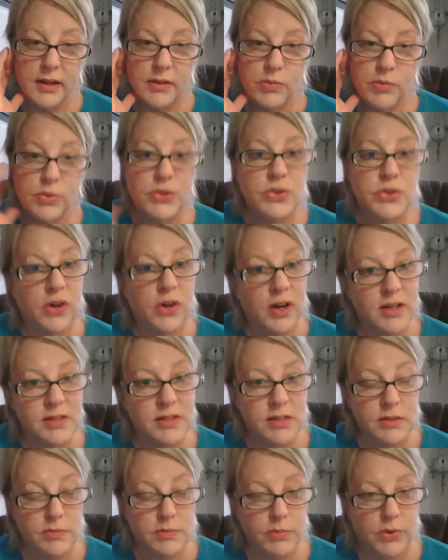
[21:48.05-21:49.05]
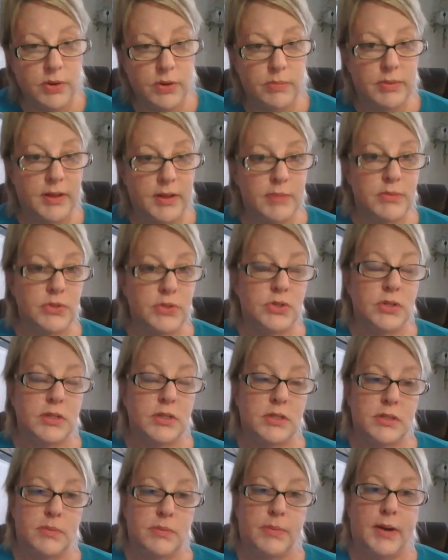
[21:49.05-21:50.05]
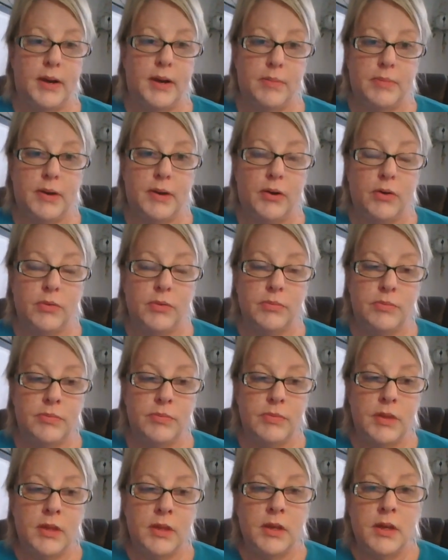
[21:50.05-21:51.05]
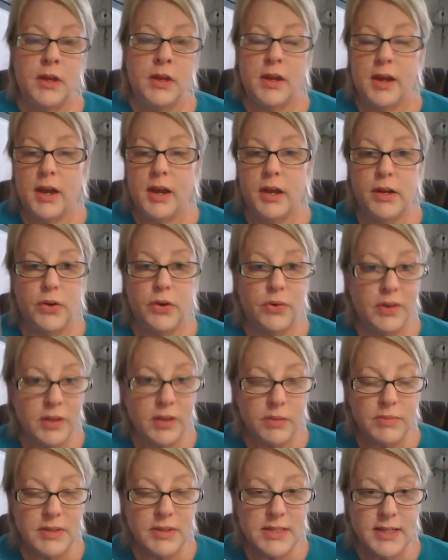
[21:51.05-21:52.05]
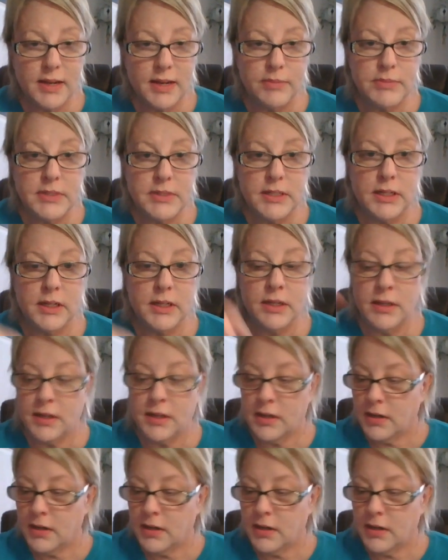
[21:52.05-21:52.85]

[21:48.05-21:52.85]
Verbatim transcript: which causes more blemishes to pop out. I know it can be tempting,